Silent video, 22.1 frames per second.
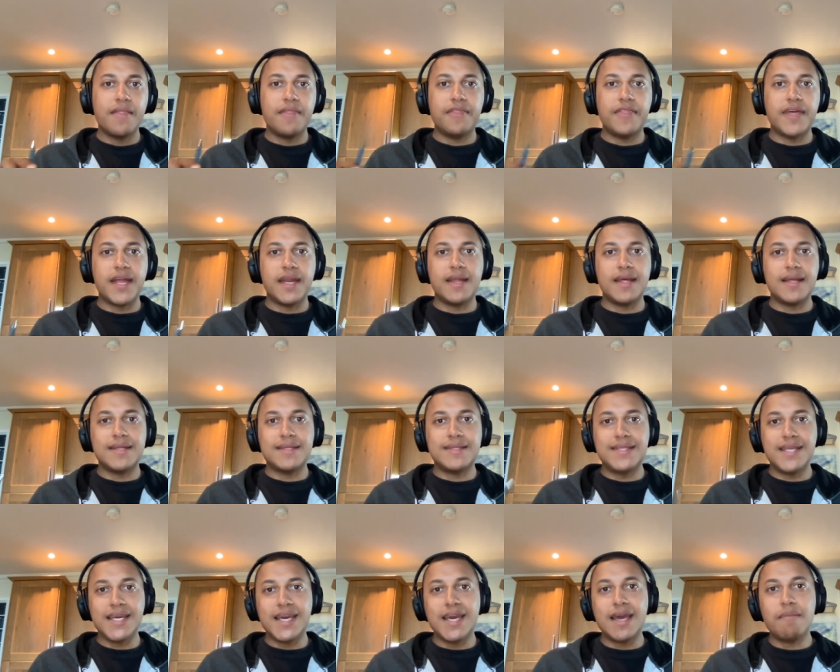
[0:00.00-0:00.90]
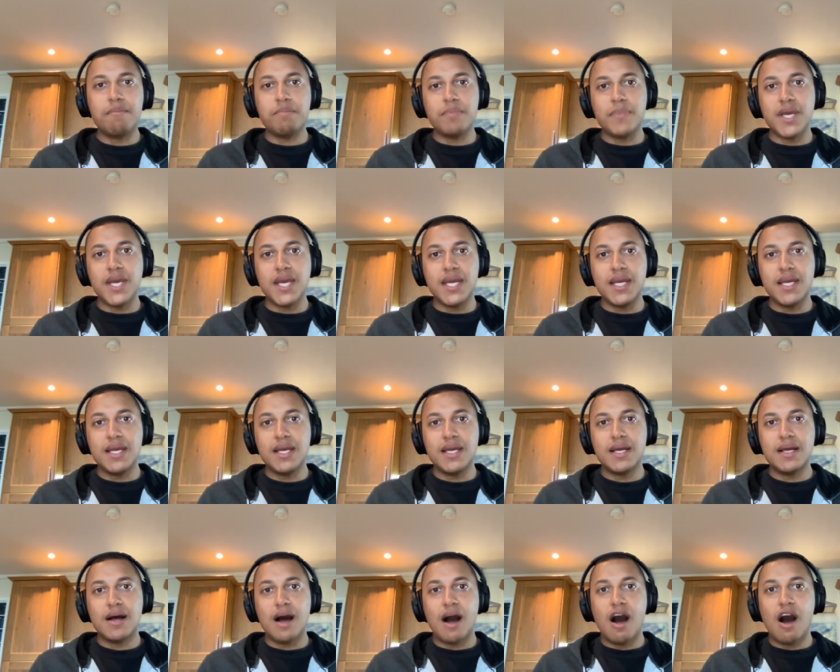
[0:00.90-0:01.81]
Then DM me
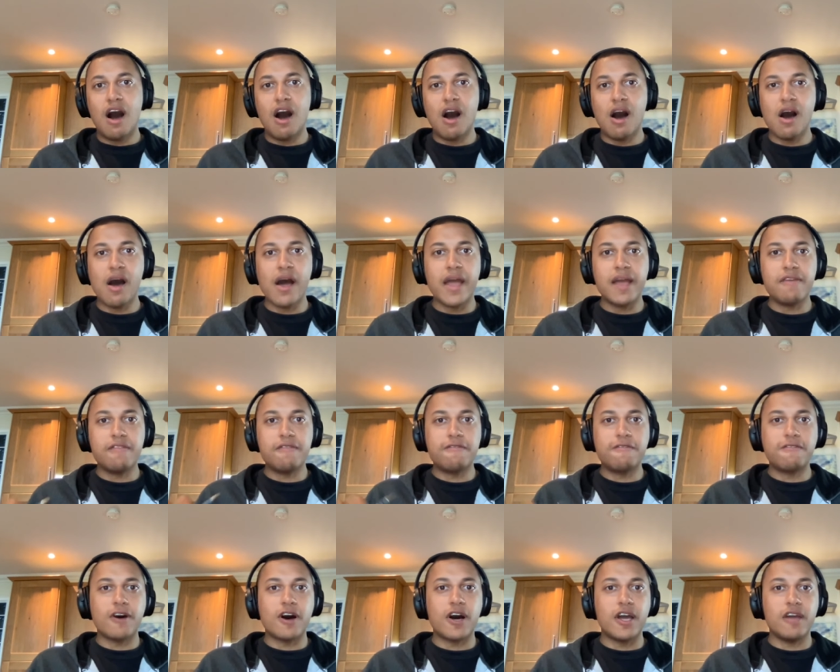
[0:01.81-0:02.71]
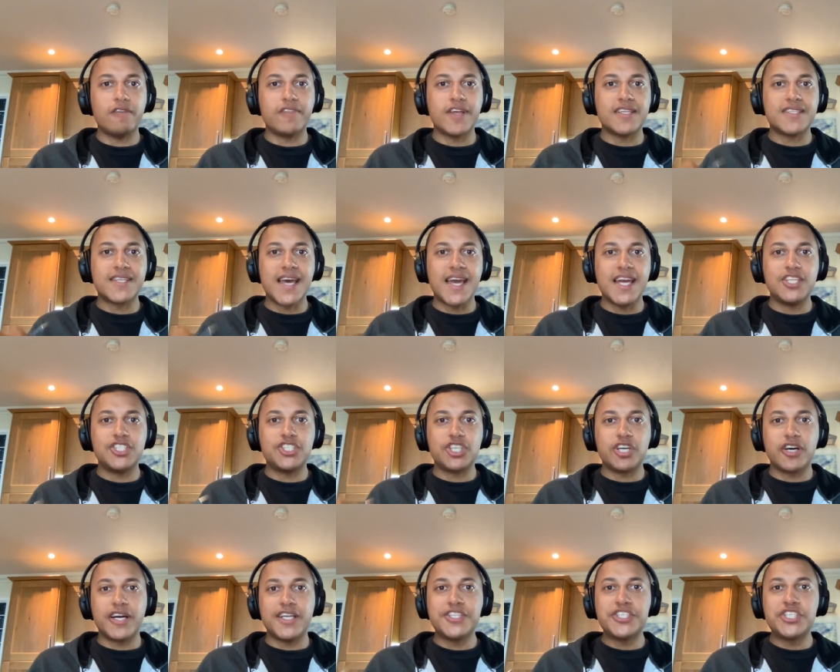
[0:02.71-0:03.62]
high five. That's H
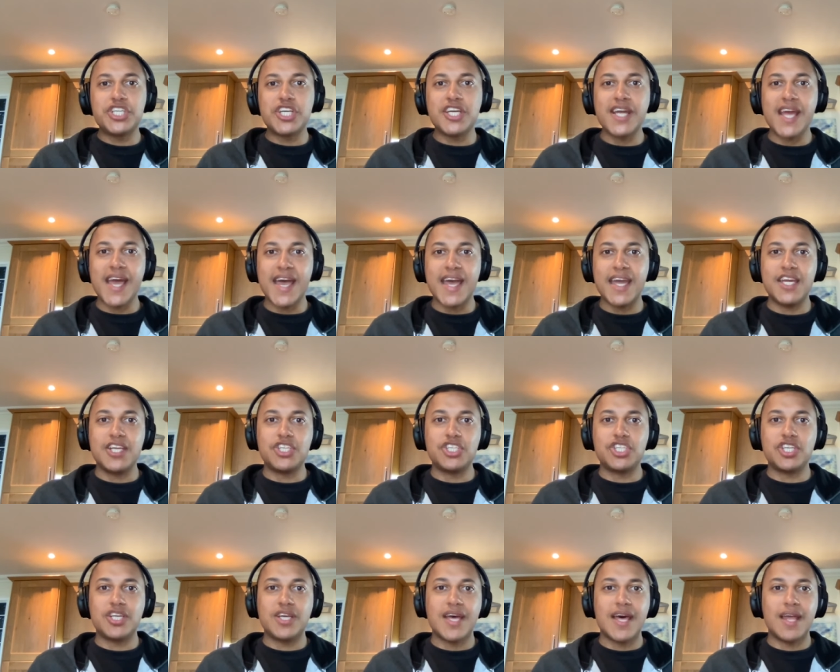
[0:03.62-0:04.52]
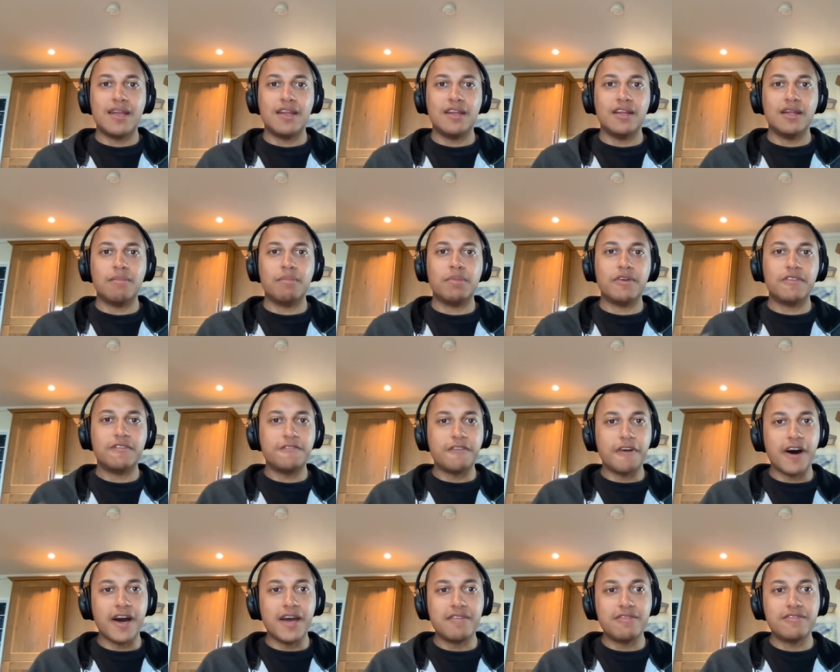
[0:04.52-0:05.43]
I G H and the number
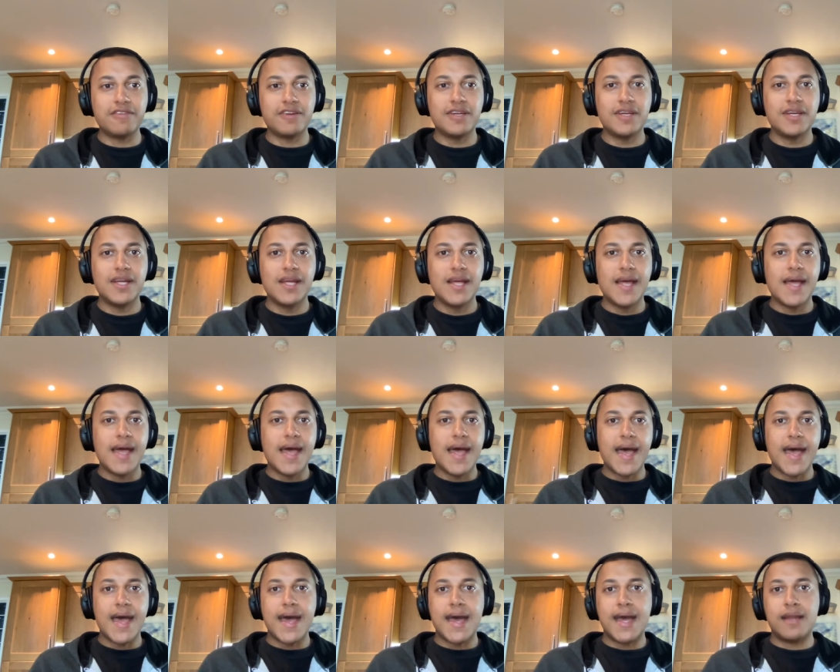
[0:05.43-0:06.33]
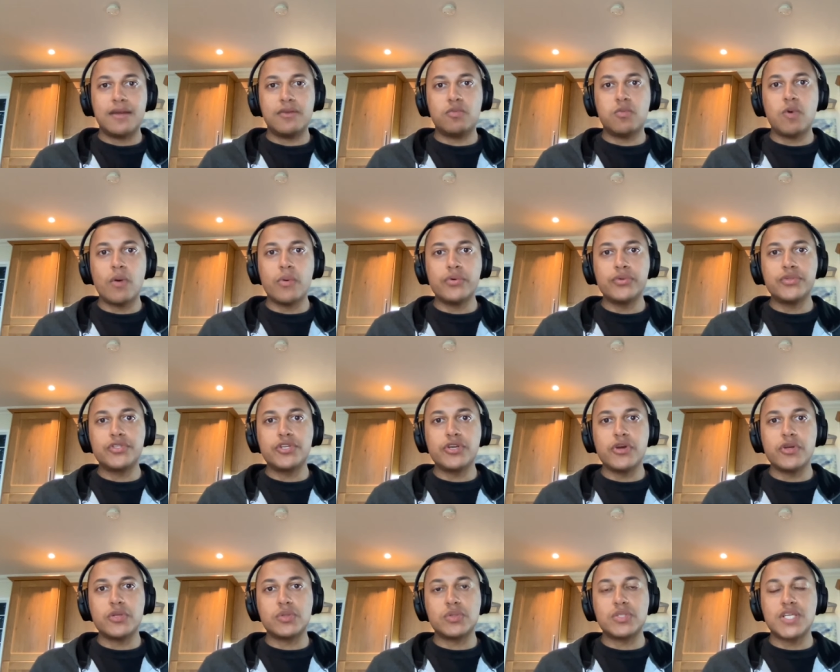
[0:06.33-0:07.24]
five and what we'll
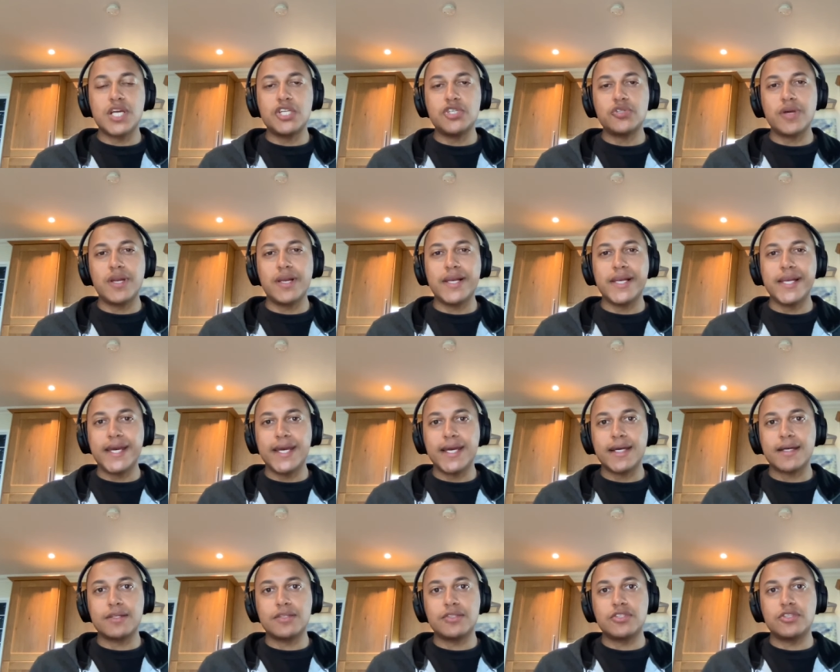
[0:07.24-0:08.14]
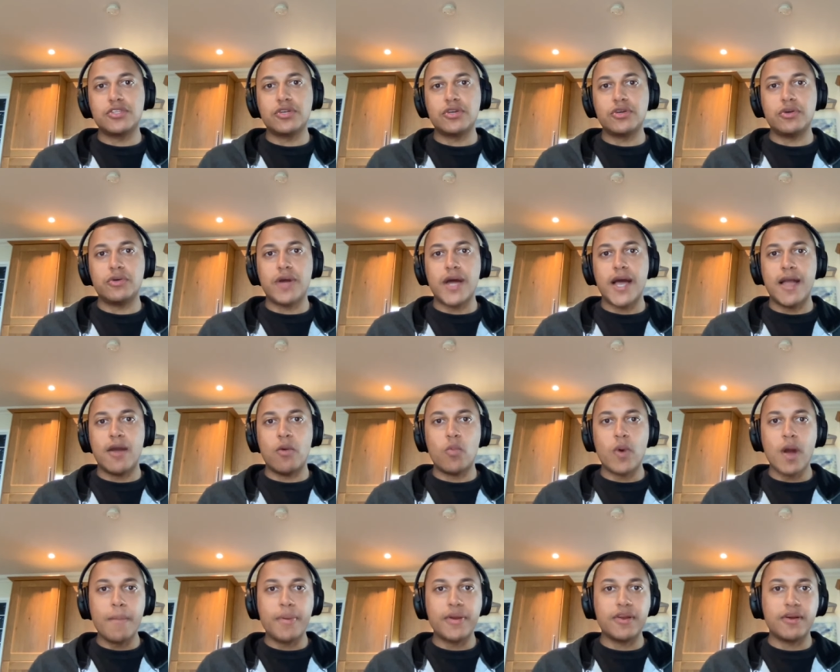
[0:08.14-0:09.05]
do is we'll send you a link to a
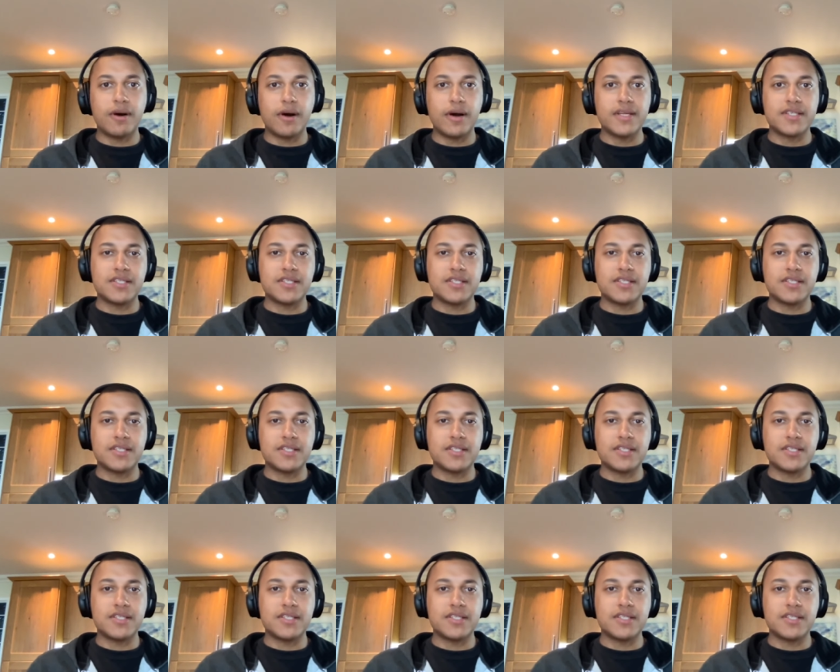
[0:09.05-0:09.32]
webinar.